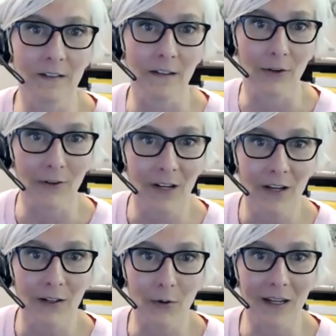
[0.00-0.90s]
So
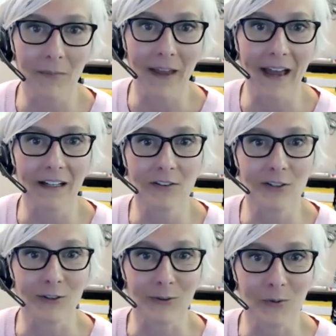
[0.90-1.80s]
going back
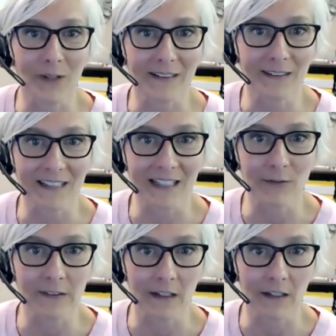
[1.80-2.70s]
to what
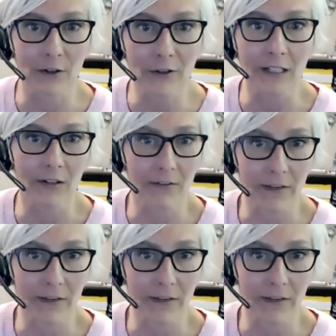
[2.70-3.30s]
Steve said earlier,